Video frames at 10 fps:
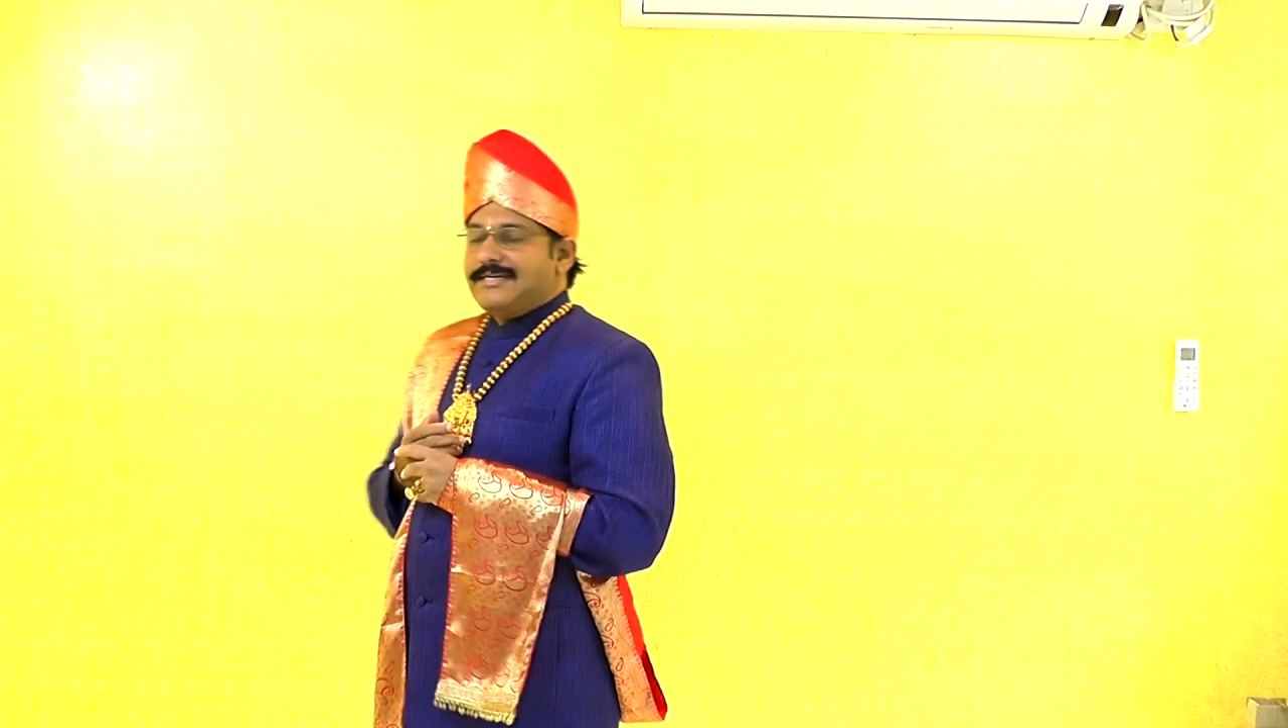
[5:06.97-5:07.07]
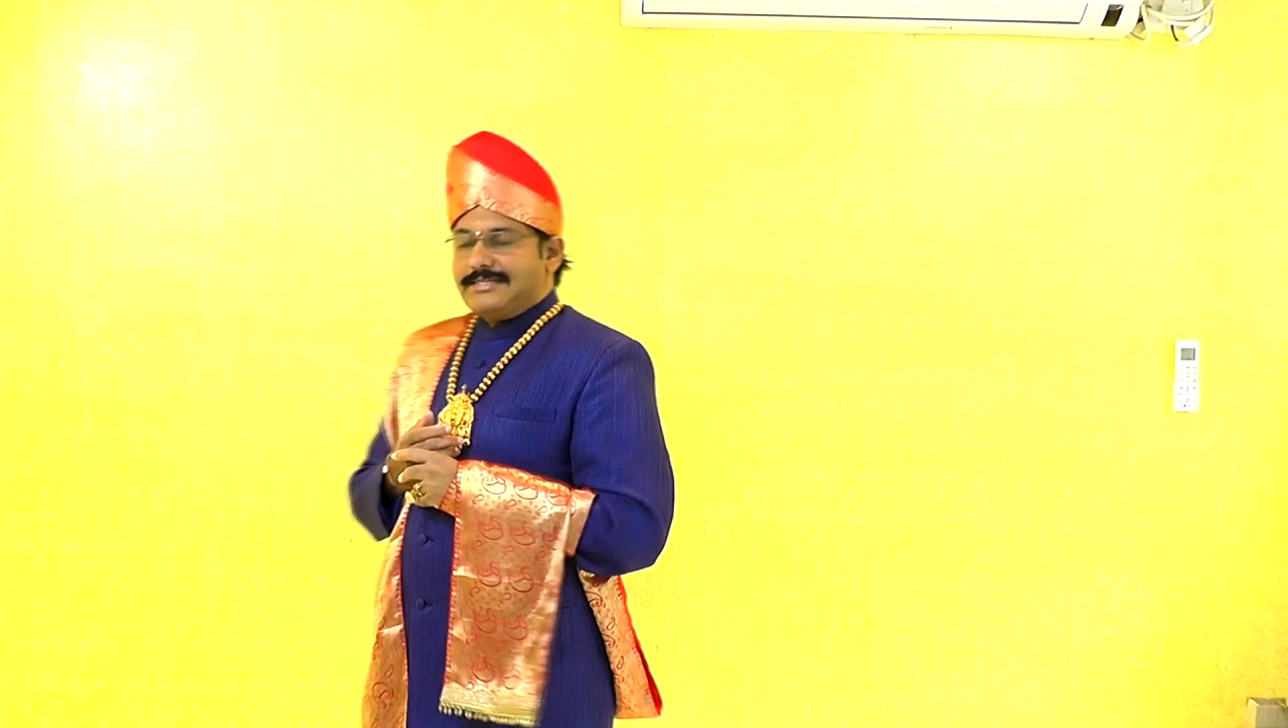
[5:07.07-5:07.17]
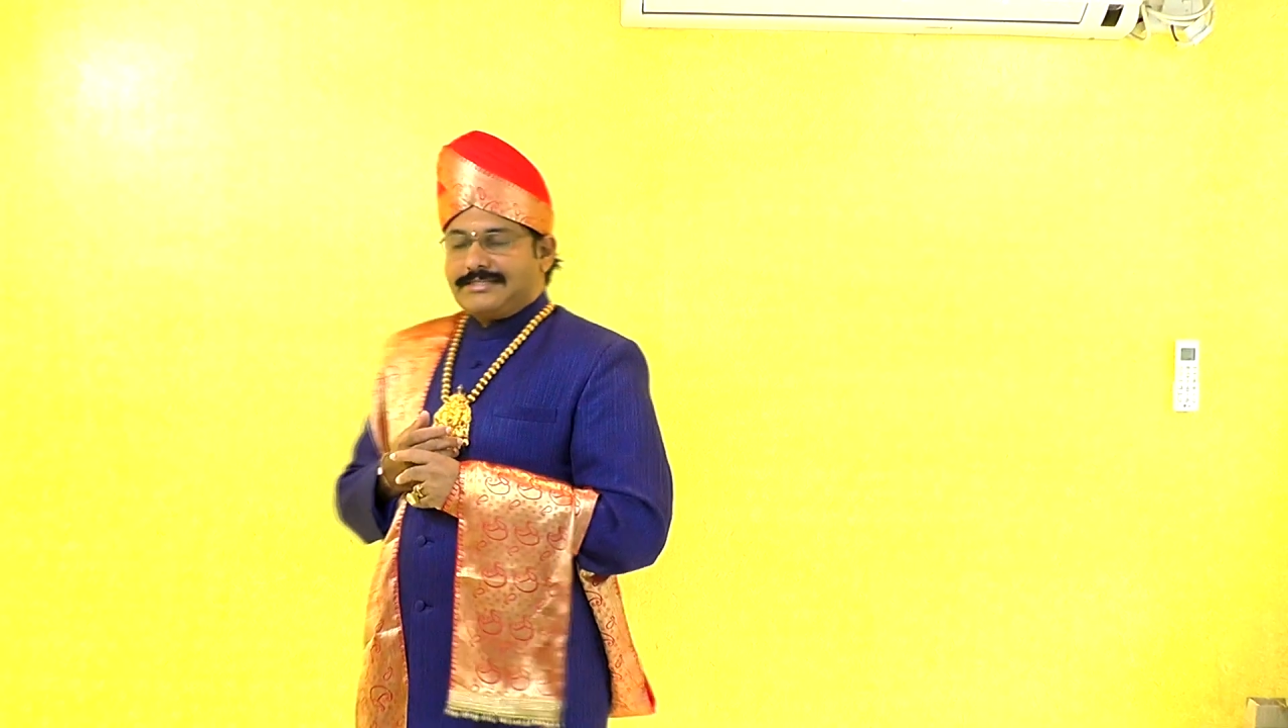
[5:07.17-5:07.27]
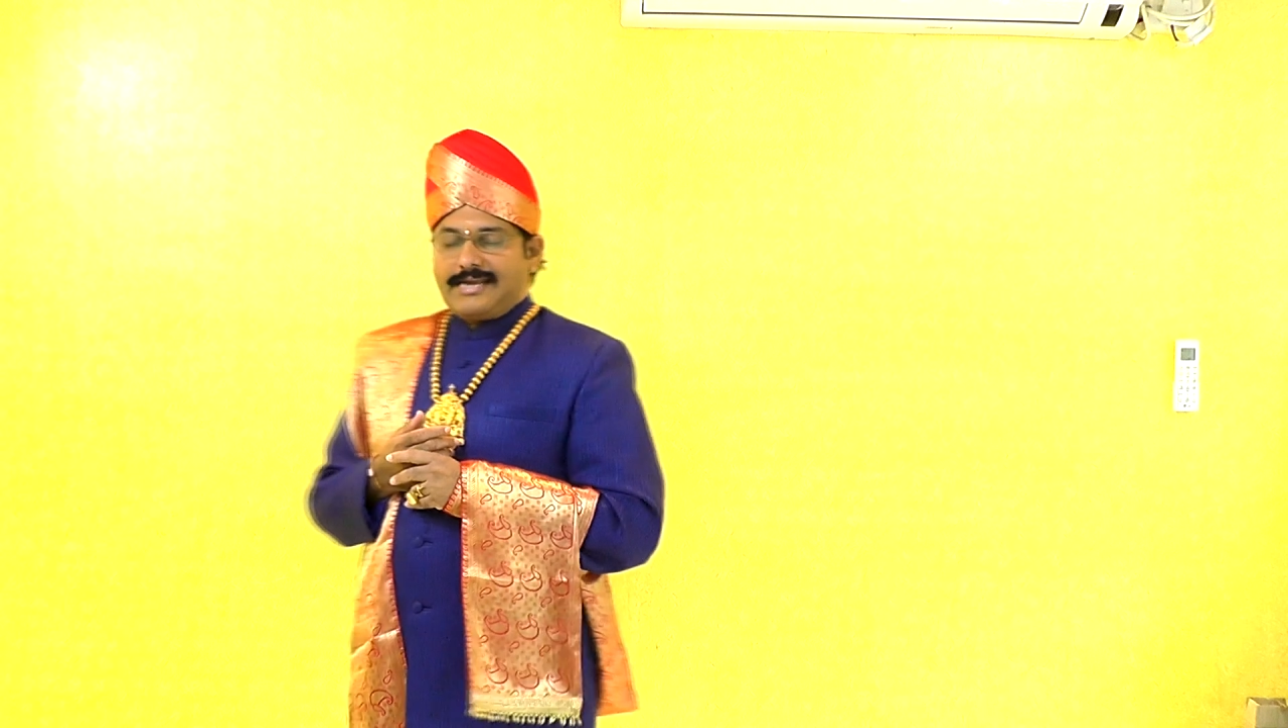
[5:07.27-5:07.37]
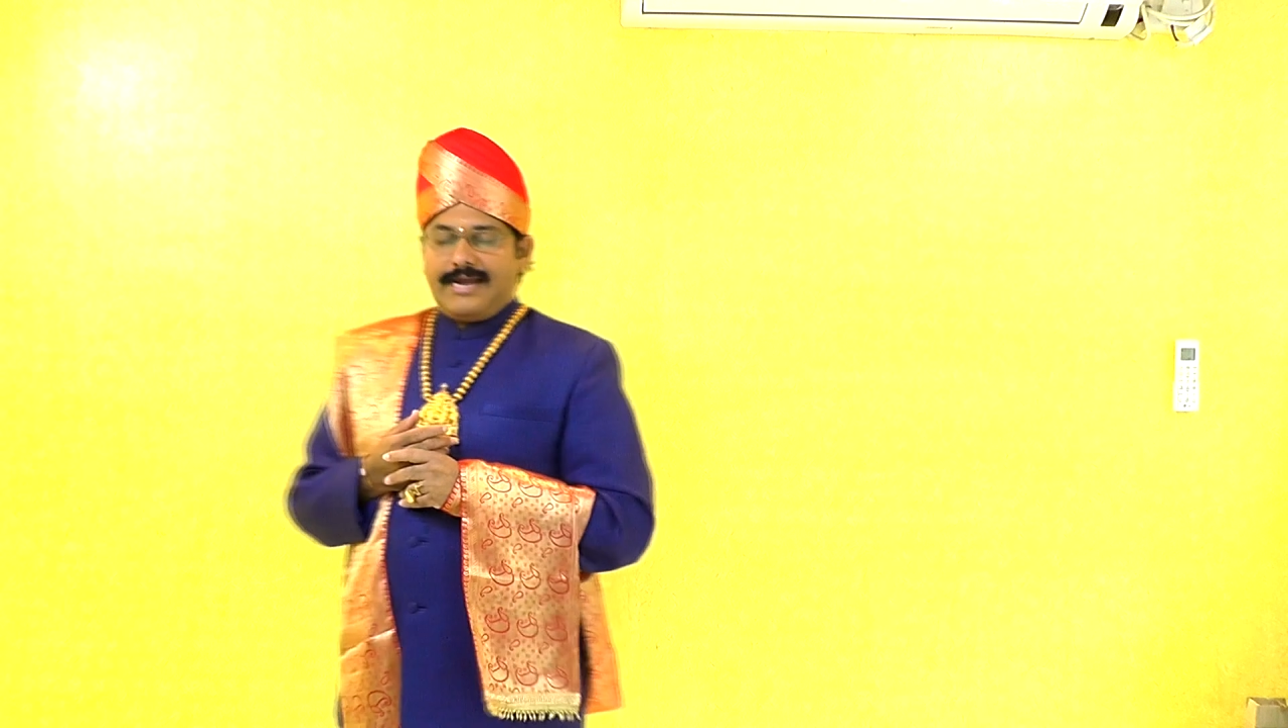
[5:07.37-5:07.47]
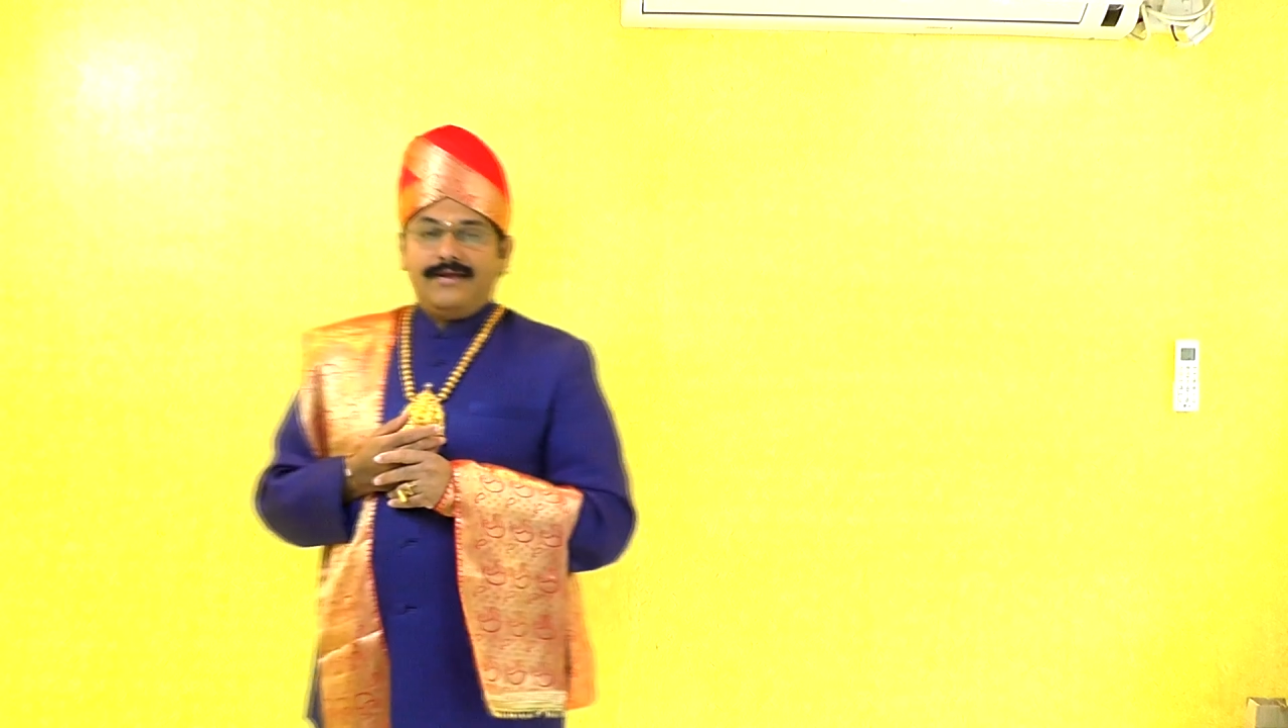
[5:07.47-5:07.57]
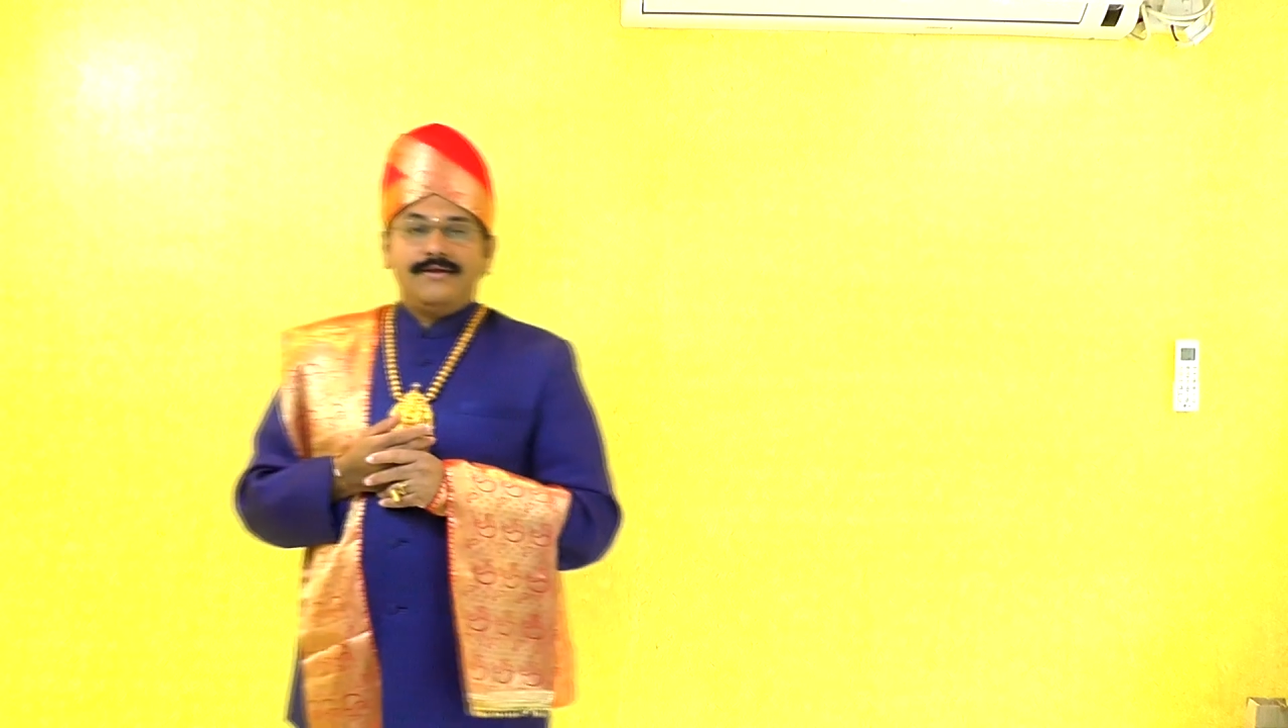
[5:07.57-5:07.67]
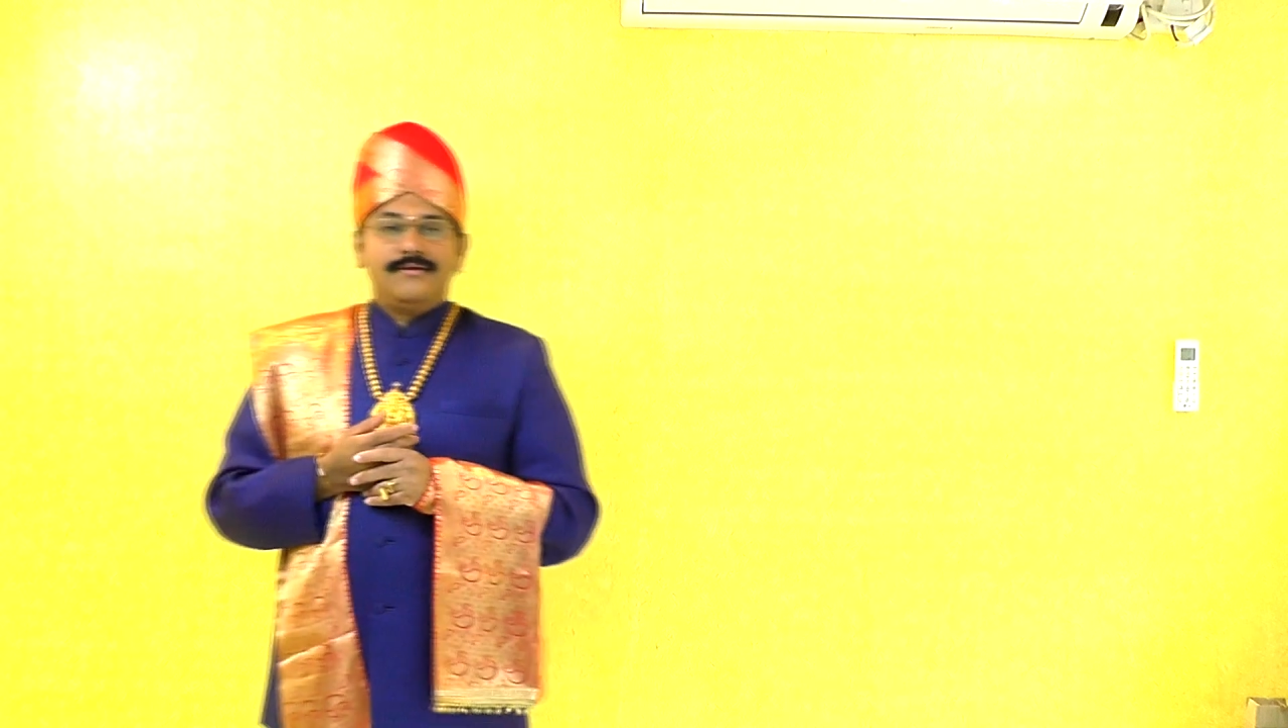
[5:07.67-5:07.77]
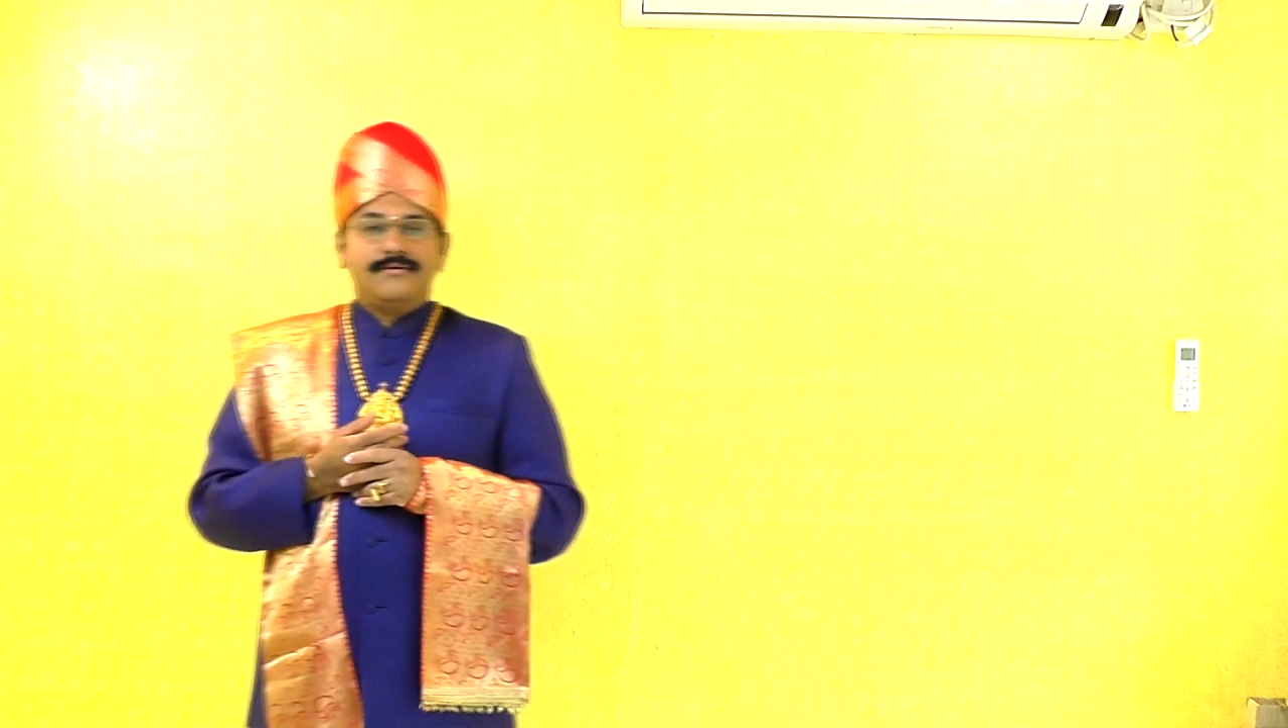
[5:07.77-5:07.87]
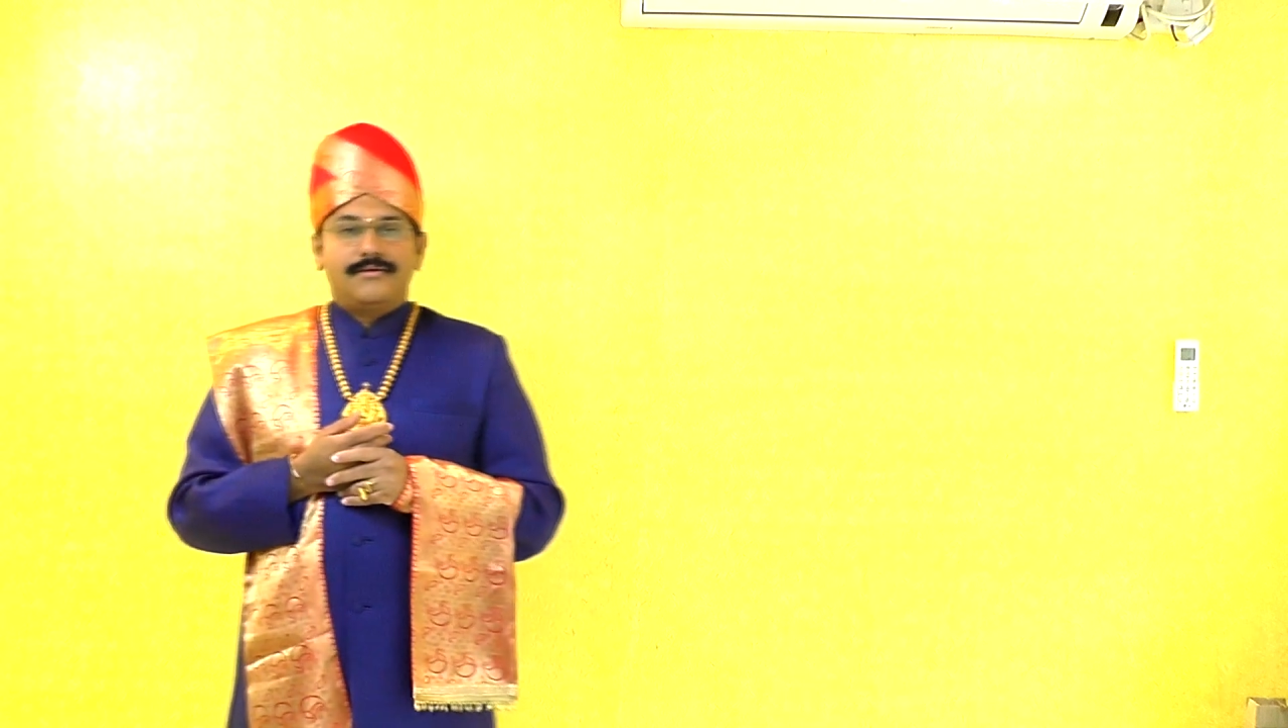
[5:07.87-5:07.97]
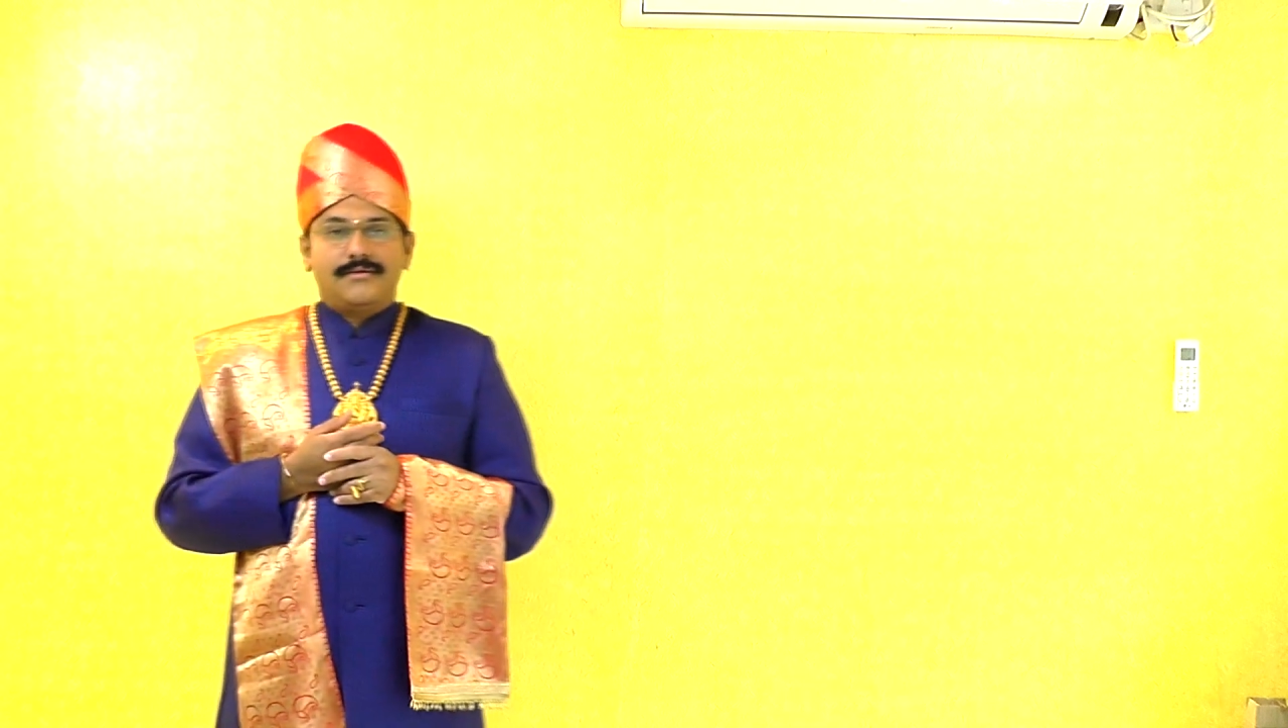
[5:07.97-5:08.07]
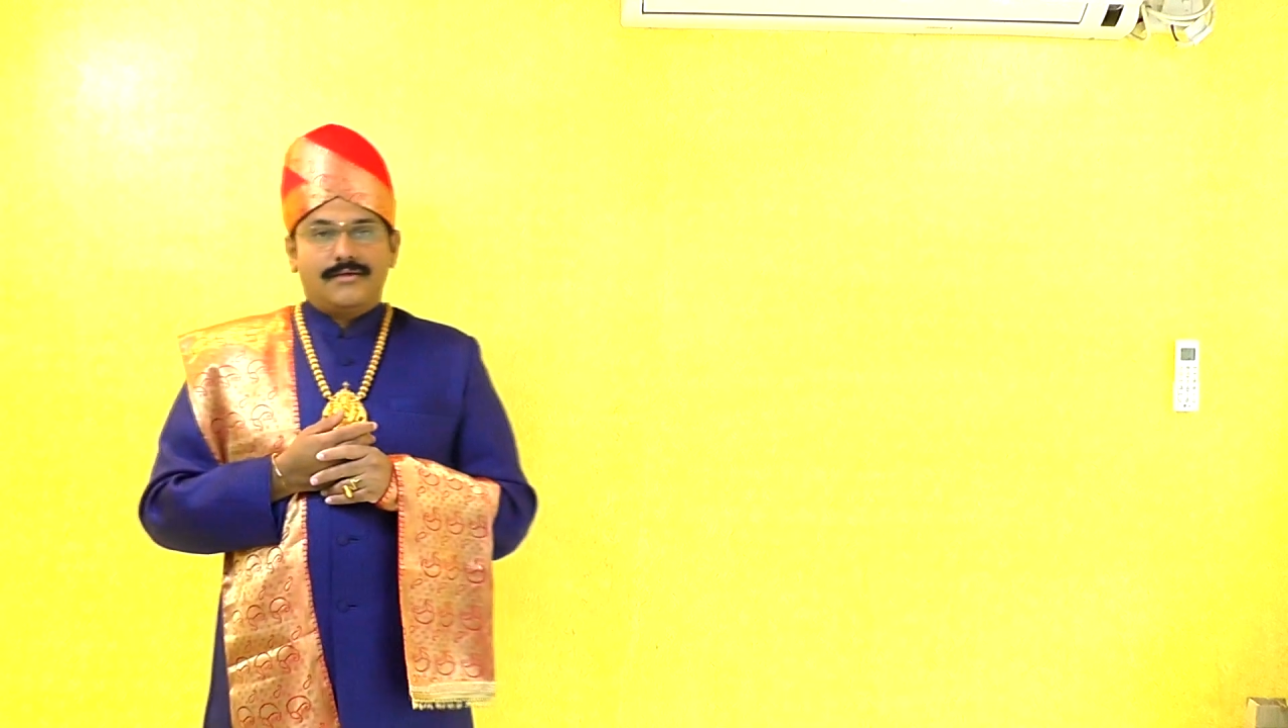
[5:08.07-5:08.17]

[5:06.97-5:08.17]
understand,